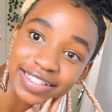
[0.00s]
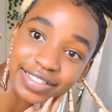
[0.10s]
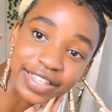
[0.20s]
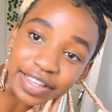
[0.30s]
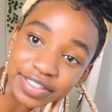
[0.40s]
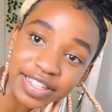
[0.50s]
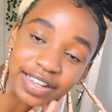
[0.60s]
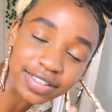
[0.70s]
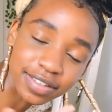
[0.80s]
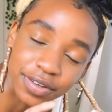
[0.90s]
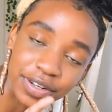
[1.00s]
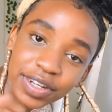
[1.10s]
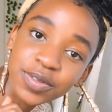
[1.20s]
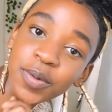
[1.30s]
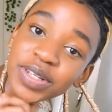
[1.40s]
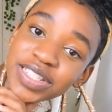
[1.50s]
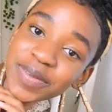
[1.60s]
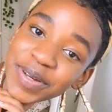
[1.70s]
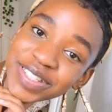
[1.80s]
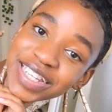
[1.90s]
Yes, start is the correct one. We're
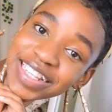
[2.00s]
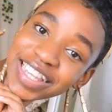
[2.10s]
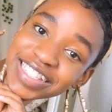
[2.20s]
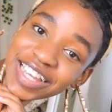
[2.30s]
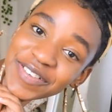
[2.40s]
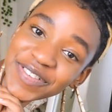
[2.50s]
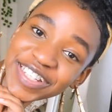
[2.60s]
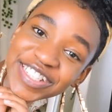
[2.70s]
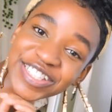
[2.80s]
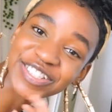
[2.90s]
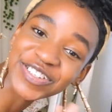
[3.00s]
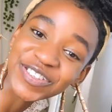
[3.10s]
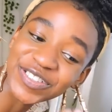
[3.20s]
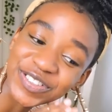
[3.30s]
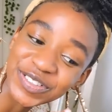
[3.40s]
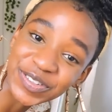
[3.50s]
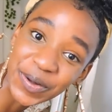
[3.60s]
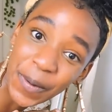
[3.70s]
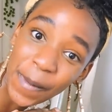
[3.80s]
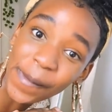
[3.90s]
just about to start the assignment, so
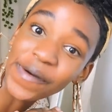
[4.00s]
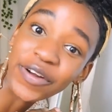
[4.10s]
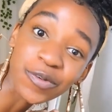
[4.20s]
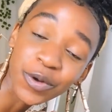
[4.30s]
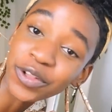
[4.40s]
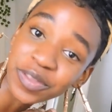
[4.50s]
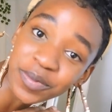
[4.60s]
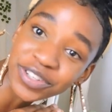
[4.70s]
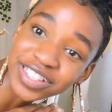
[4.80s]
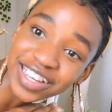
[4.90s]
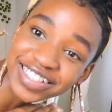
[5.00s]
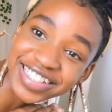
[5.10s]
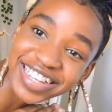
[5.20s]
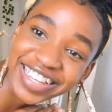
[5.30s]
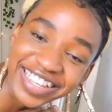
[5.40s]
roll the montage.